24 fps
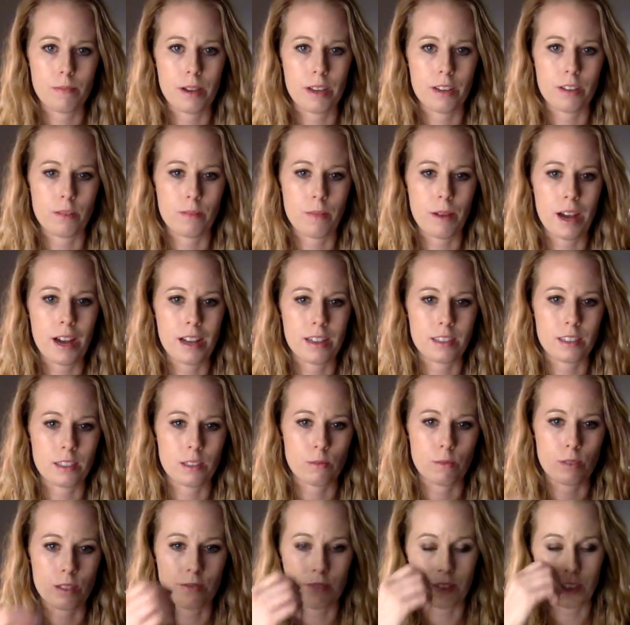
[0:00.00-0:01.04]
by your past
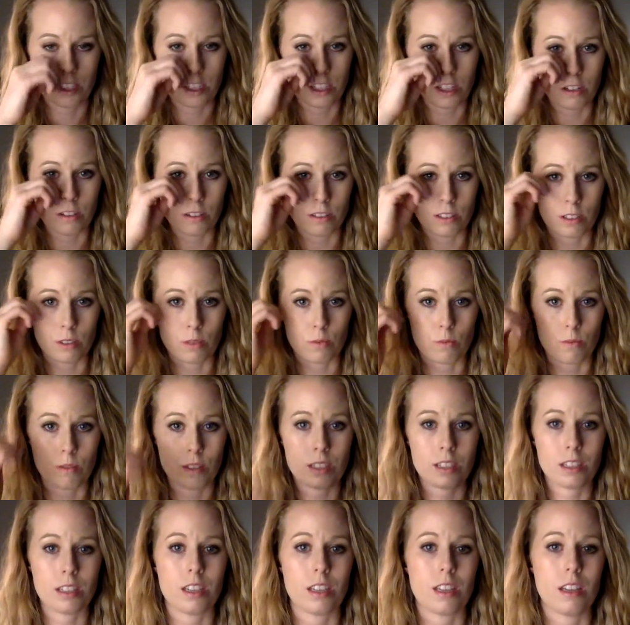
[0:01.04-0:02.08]
is what Fitzgerald is
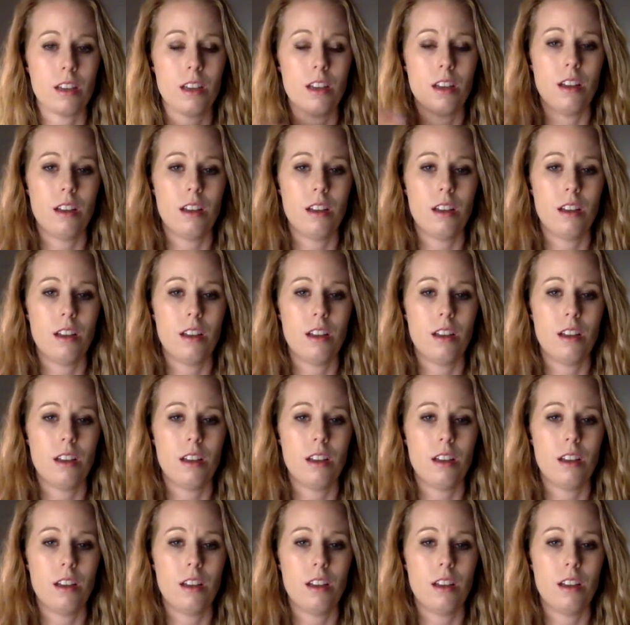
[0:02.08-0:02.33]
really